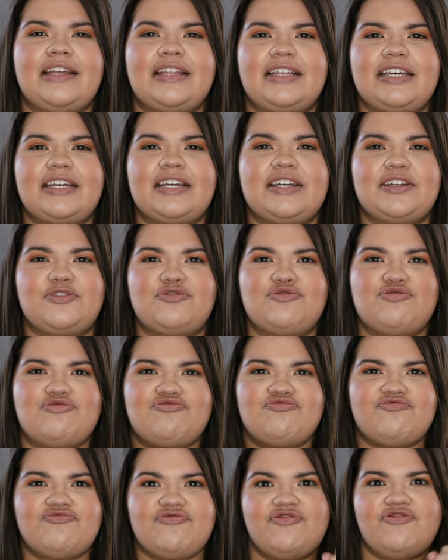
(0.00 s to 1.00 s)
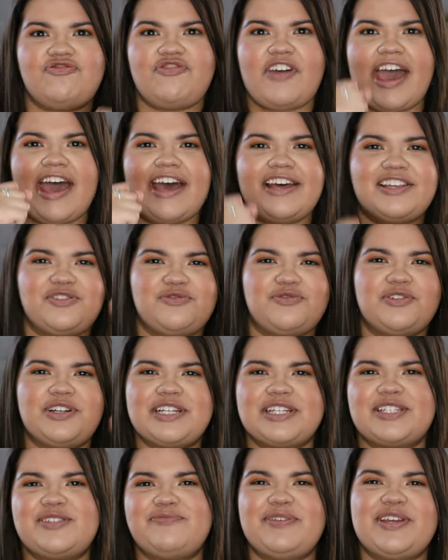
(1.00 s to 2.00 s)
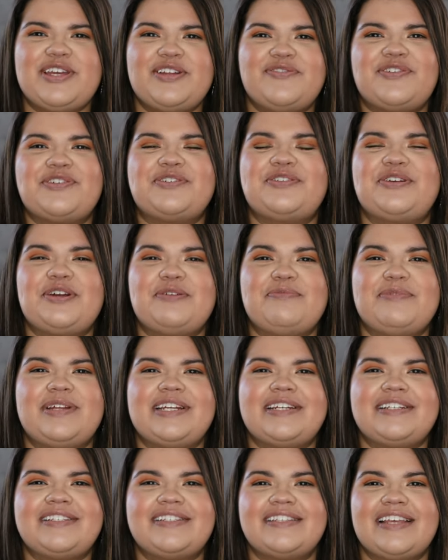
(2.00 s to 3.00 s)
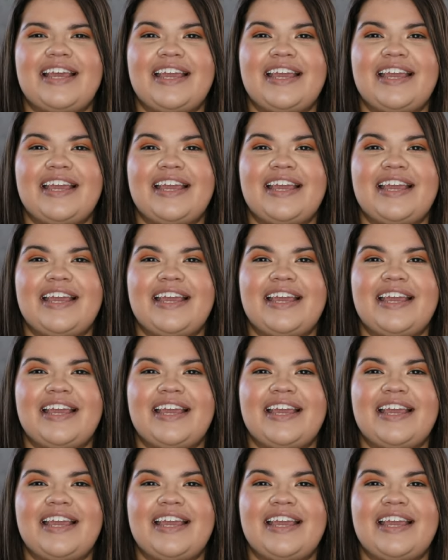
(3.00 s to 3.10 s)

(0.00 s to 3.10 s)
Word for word: like a fast running speed for thirty minutes.